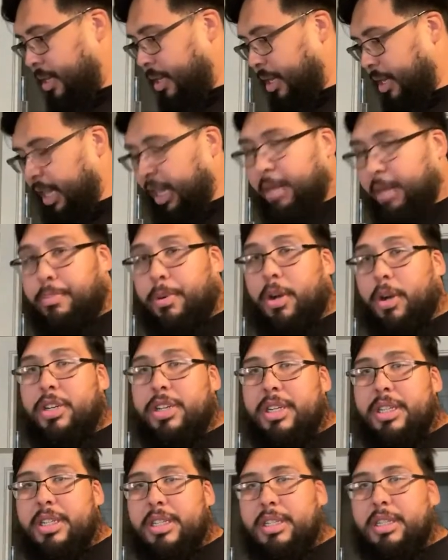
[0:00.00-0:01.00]
ink
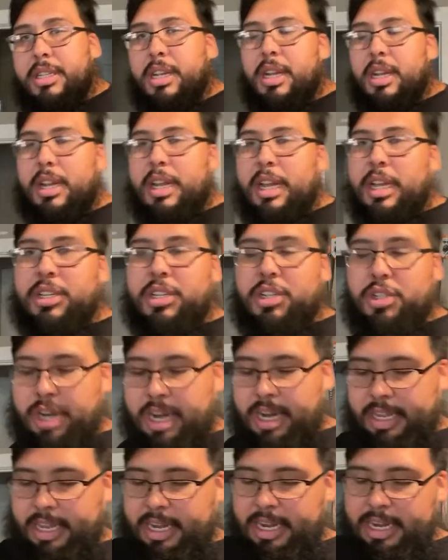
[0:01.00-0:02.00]
purges and just try
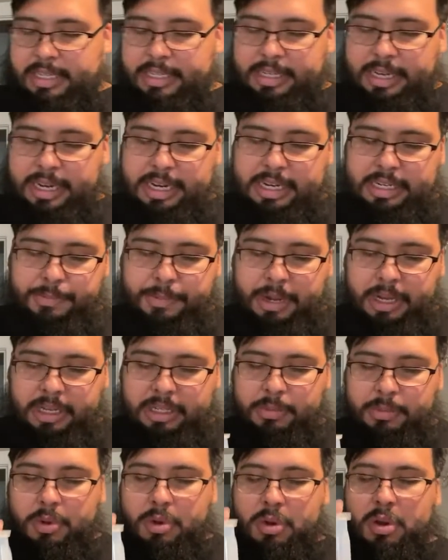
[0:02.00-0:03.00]
to get it as clean as
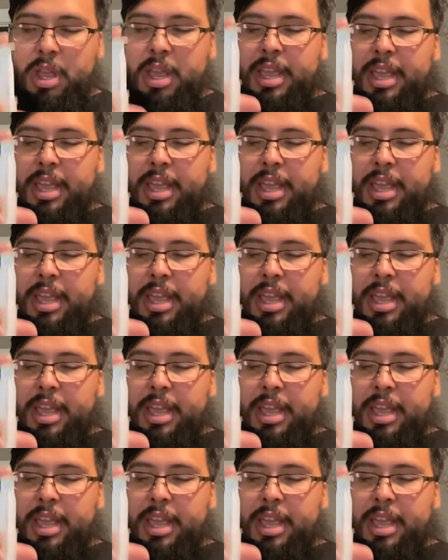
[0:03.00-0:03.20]
possible.